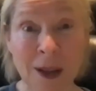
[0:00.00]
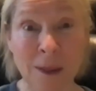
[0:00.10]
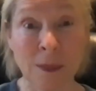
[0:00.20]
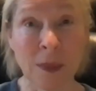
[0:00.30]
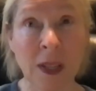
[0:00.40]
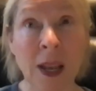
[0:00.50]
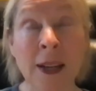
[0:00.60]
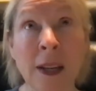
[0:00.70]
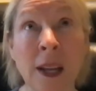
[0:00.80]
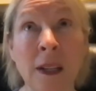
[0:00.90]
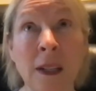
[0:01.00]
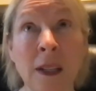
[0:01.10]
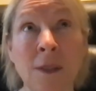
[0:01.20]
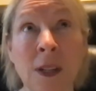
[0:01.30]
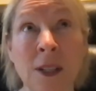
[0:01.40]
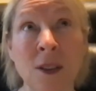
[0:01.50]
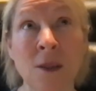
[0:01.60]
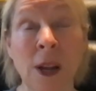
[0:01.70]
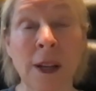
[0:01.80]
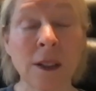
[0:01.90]
and even as a
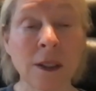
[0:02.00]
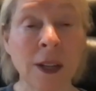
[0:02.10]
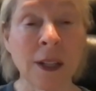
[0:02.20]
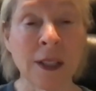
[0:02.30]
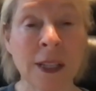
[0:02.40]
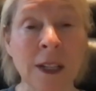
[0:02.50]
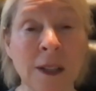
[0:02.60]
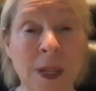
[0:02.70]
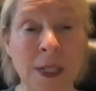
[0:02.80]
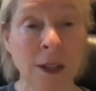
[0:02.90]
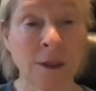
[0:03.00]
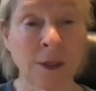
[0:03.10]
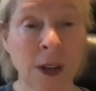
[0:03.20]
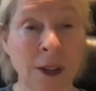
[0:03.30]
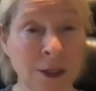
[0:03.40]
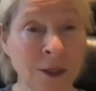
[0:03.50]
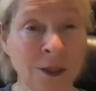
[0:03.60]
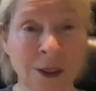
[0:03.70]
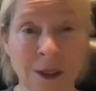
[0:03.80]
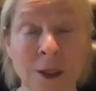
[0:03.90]
writer, I think of myself not as an
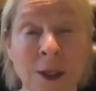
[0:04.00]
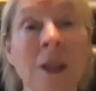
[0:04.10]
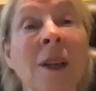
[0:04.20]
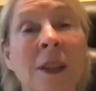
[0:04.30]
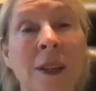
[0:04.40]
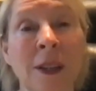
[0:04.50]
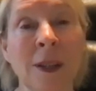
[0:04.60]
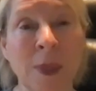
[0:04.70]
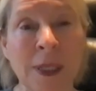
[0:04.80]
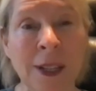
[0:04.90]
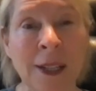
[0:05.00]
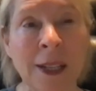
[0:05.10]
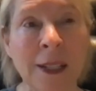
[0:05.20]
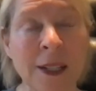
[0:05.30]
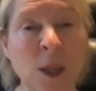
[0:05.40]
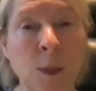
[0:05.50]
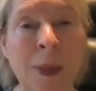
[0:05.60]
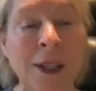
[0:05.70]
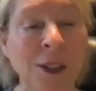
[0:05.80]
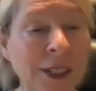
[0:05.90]
author, but I like to
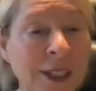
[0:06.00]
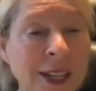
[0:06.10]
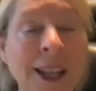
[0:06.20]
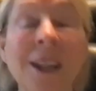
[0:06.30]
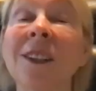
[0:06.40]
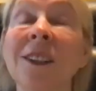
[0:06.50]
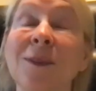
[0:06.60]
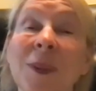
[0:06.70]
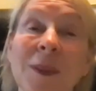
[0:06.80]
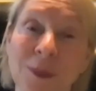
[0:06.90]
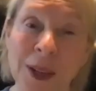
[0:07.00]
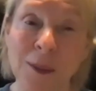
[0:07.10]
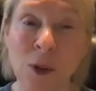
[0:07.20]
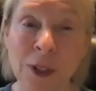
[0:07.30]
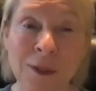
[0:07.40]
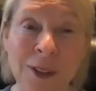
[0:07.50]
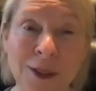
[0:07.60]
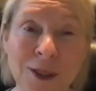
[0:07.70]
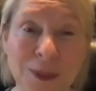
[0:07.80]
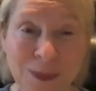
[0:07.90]
spin a good tale. I'm one of
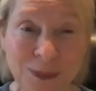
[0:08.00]
those.